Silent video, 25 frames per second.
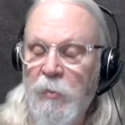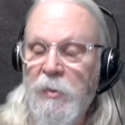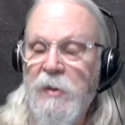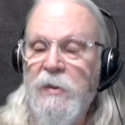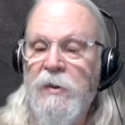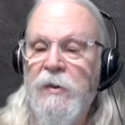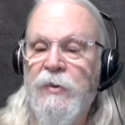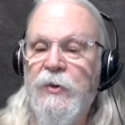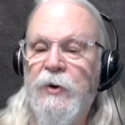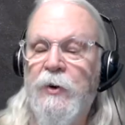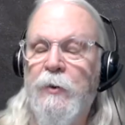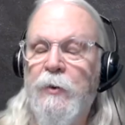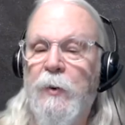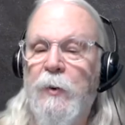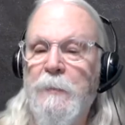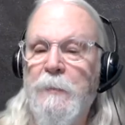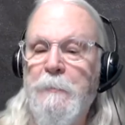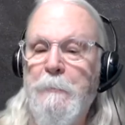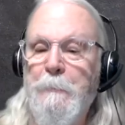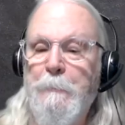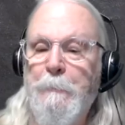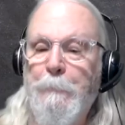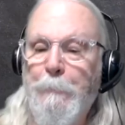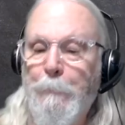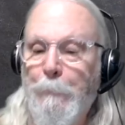be the third one.
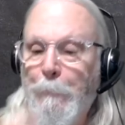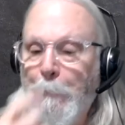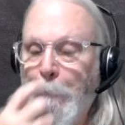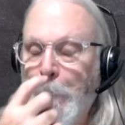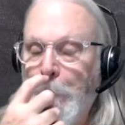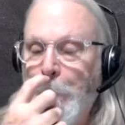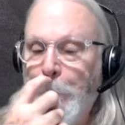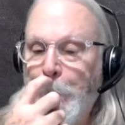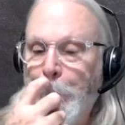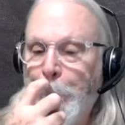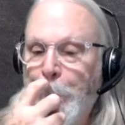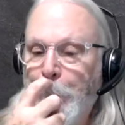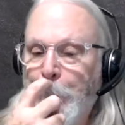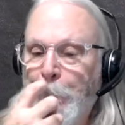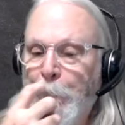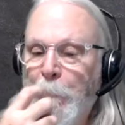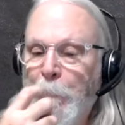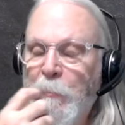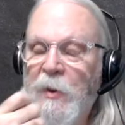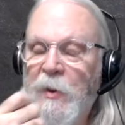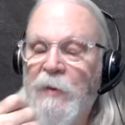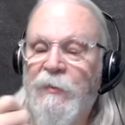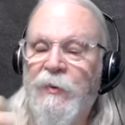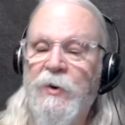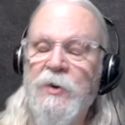
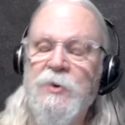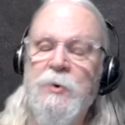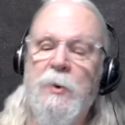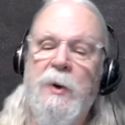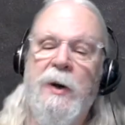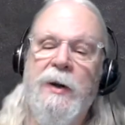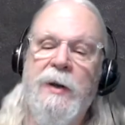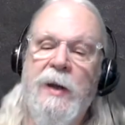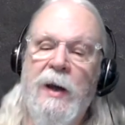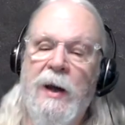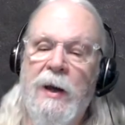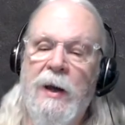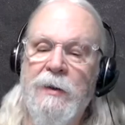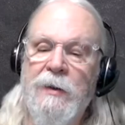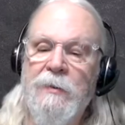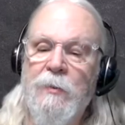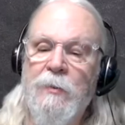The first one I got